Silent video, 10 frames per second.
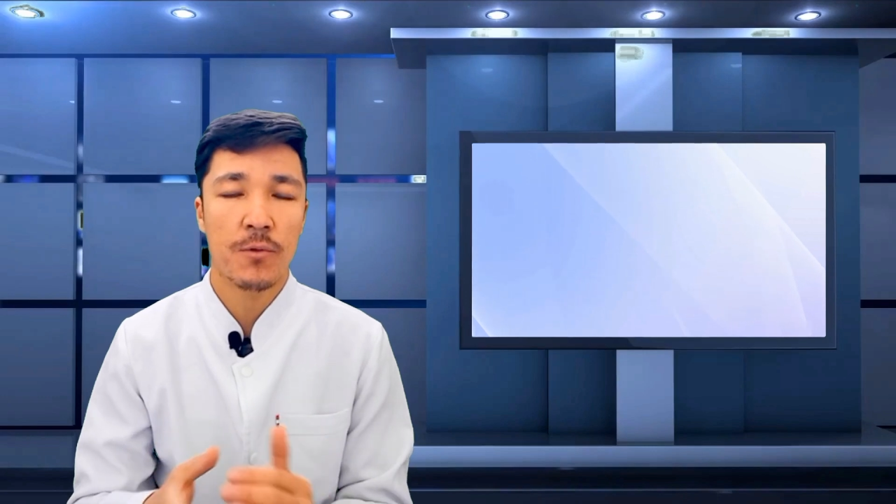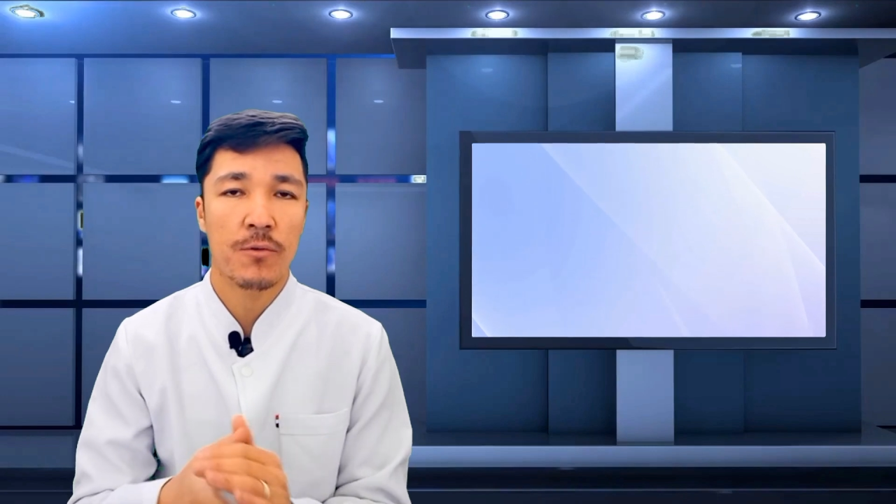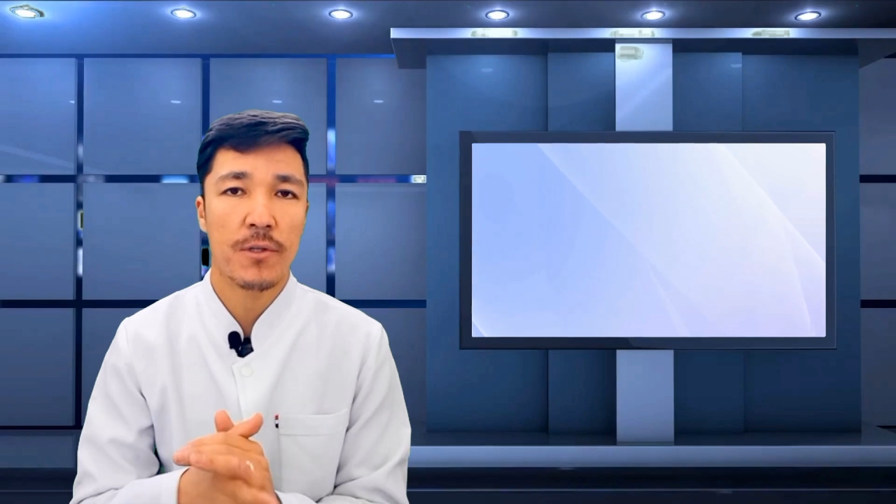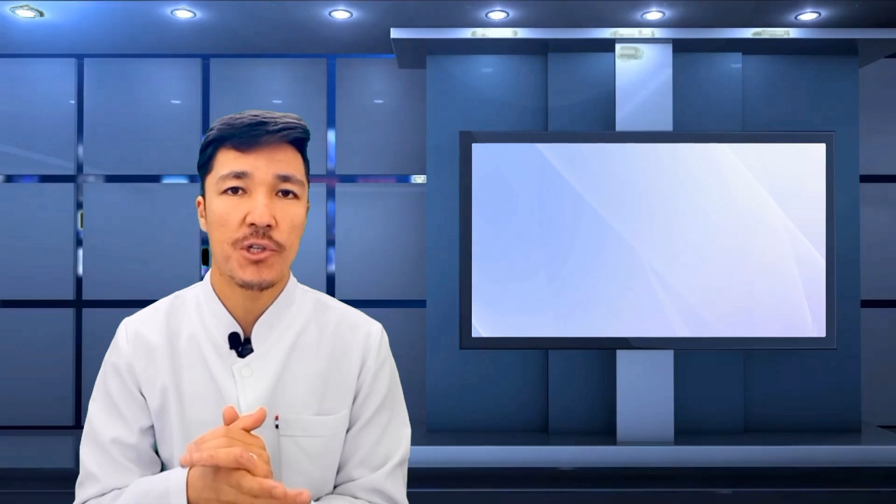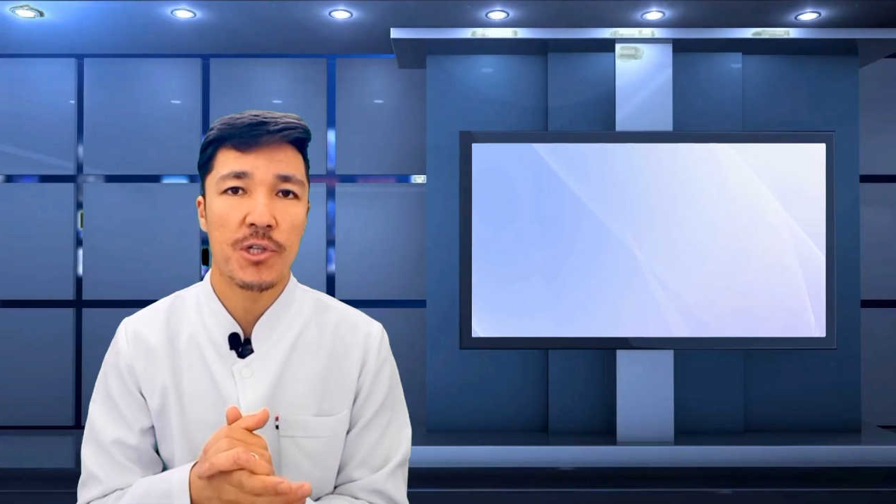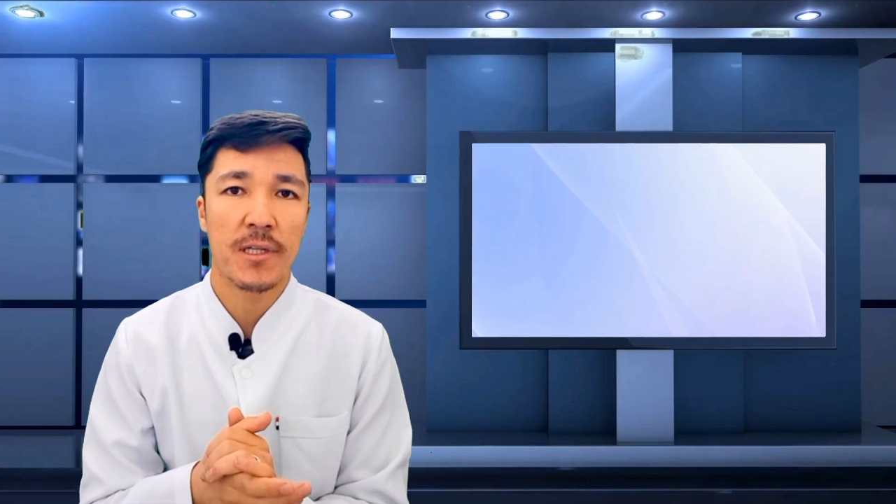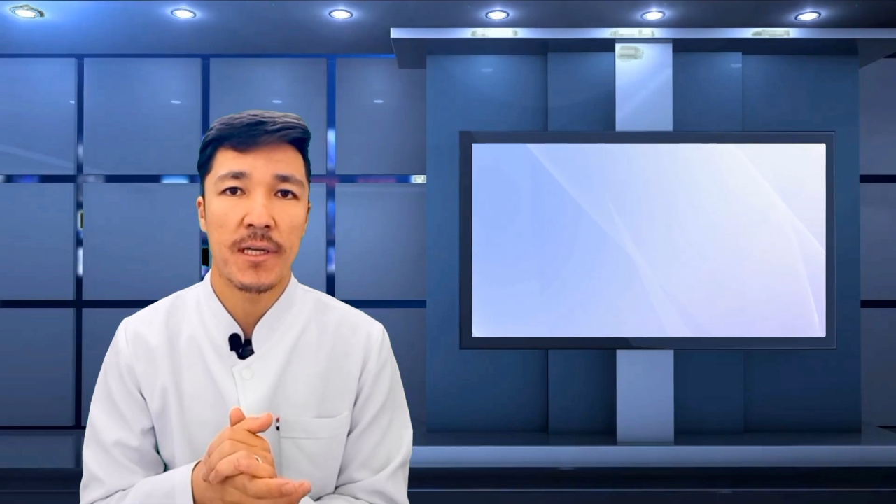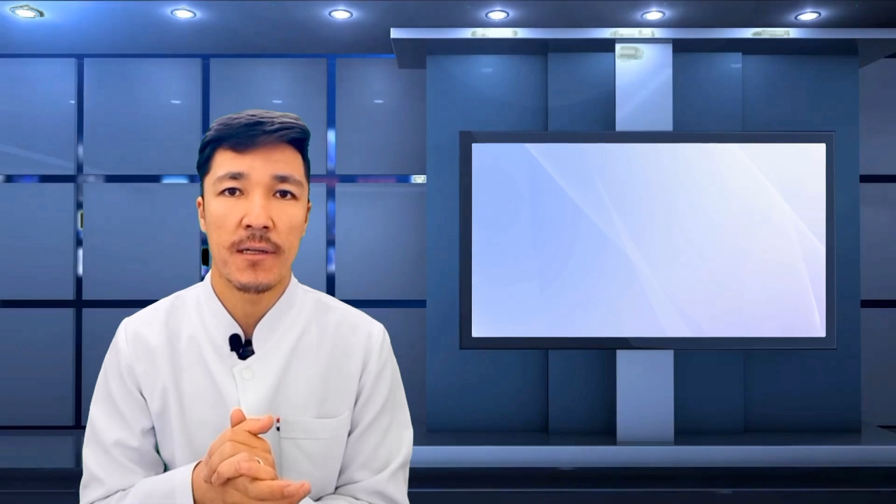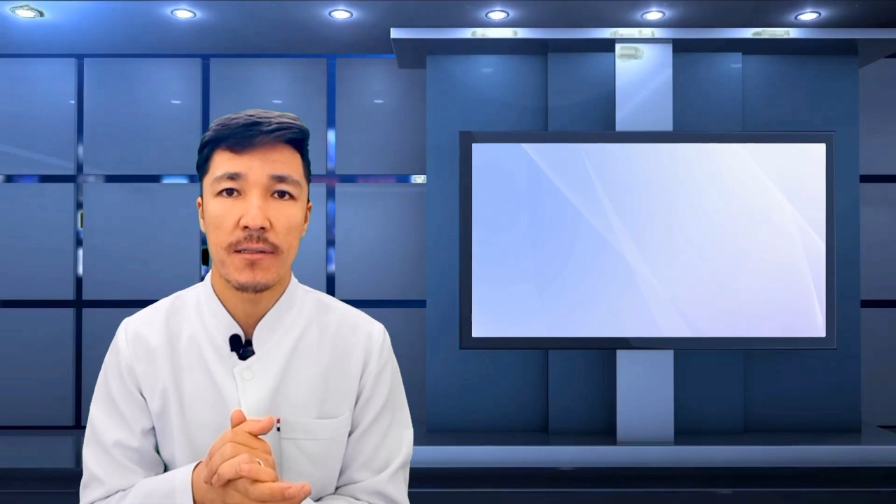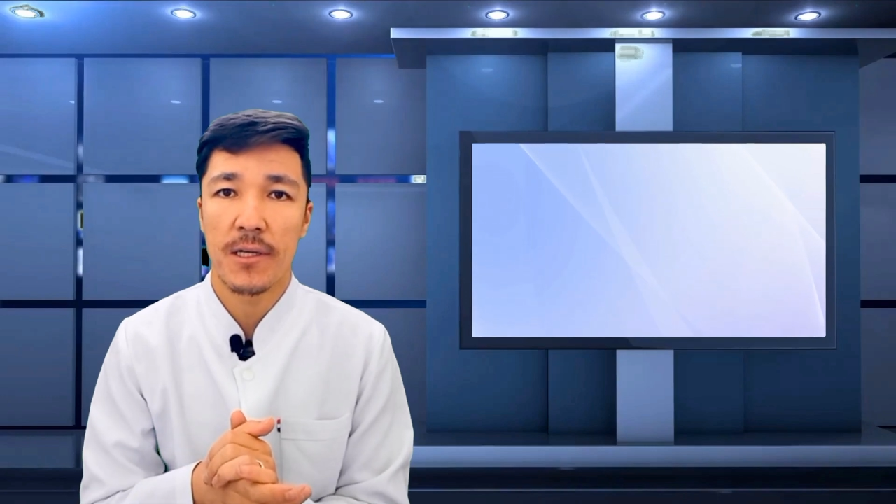to Nutrition
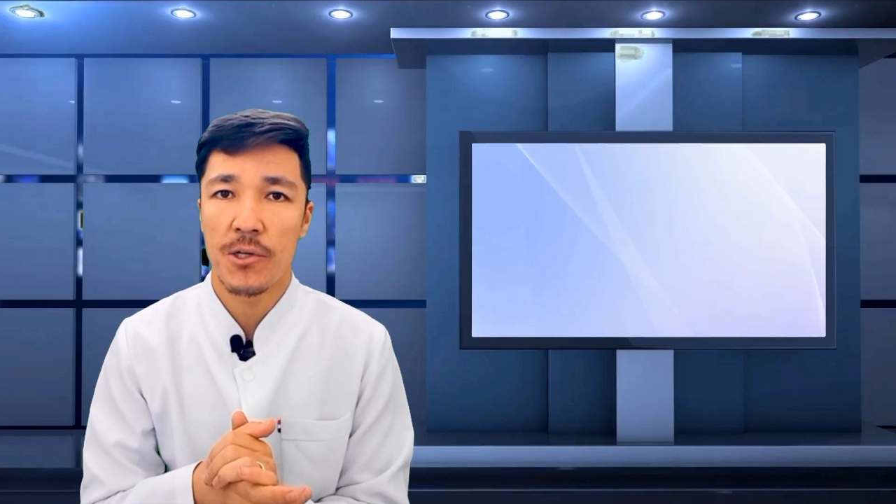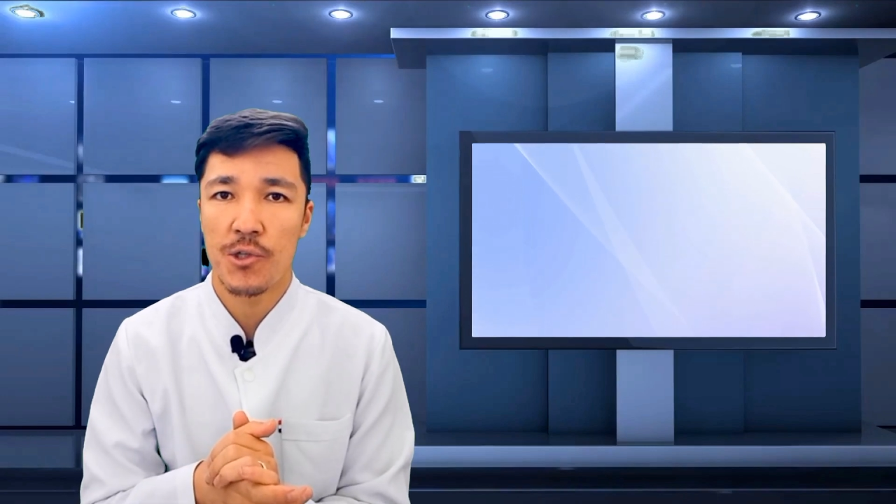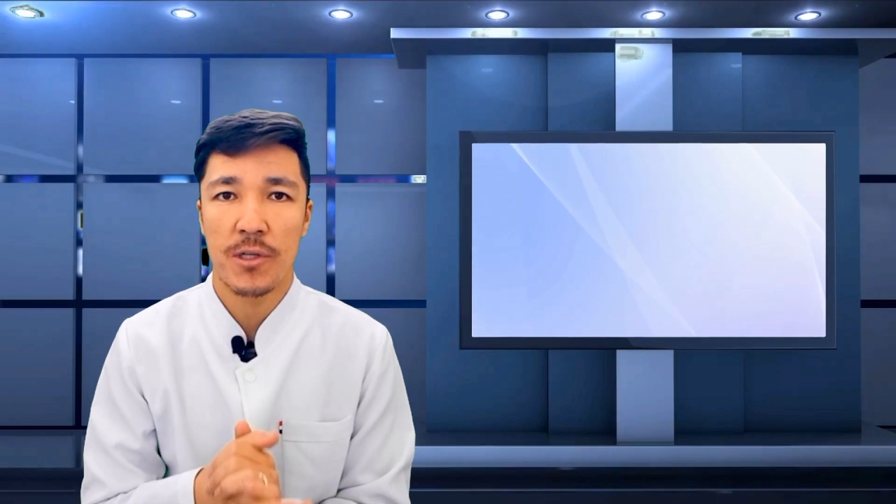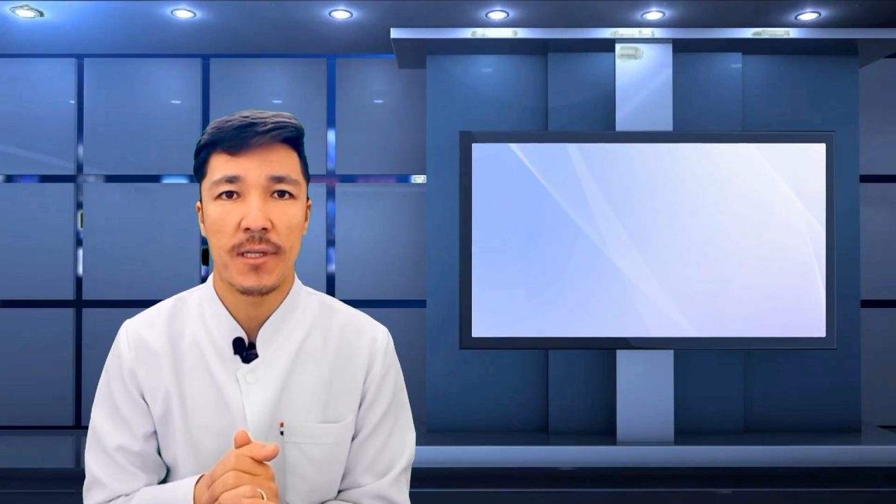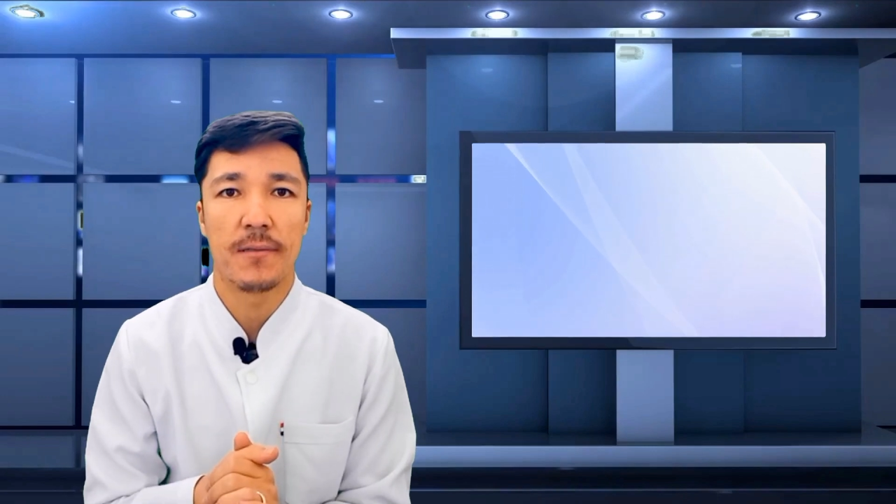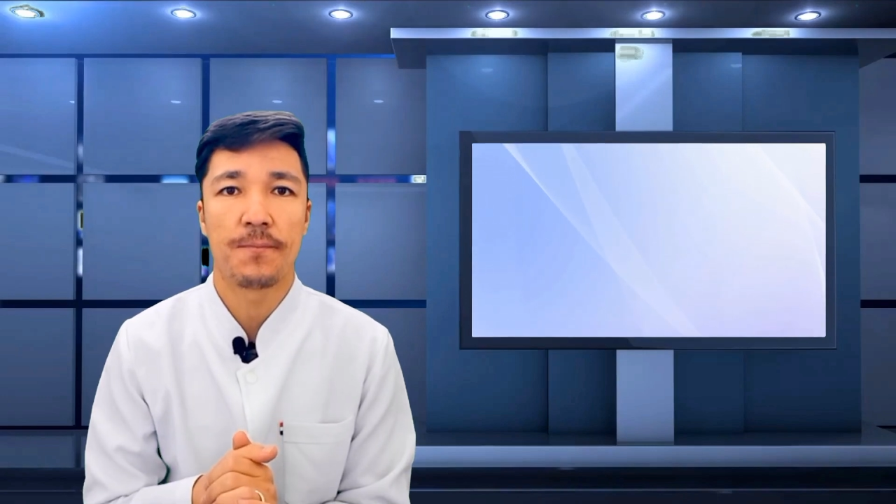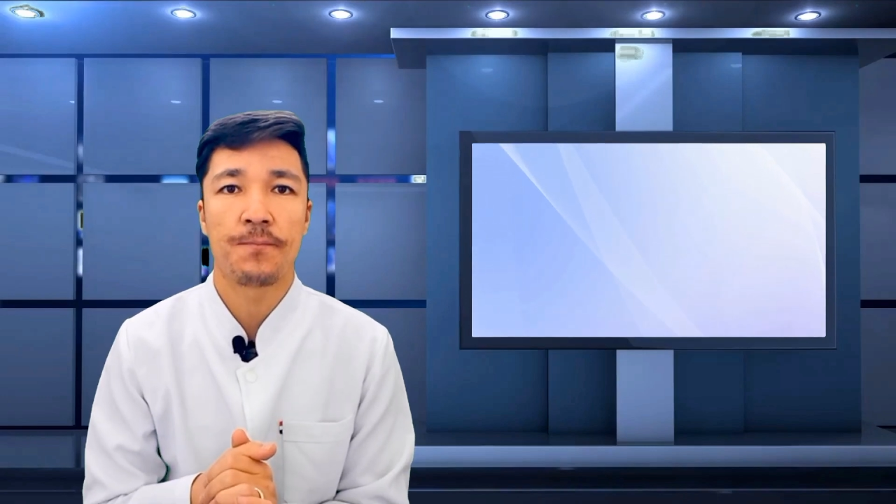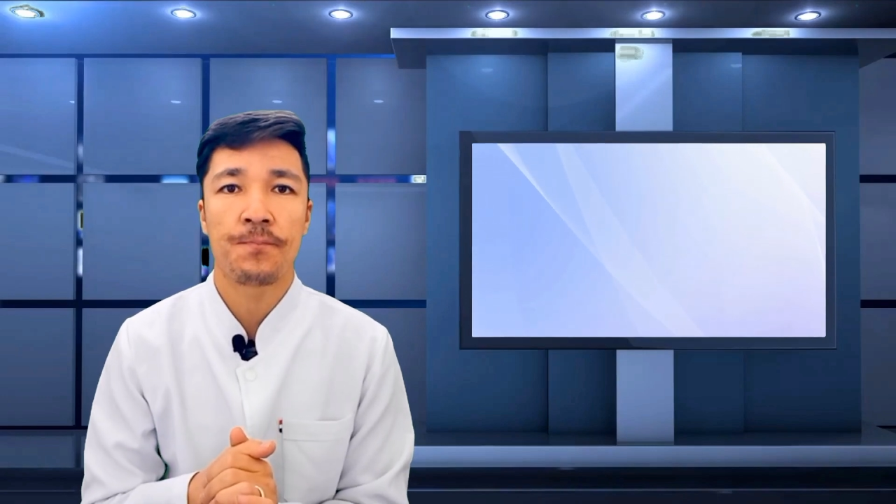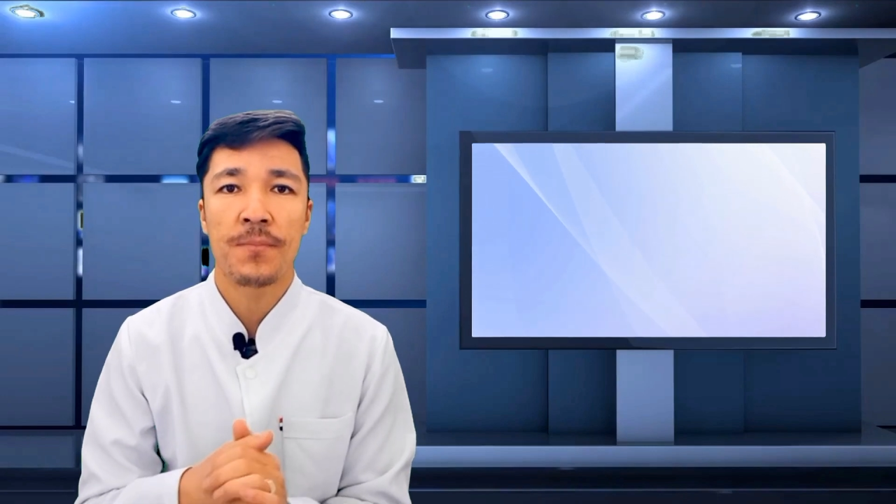Health channel.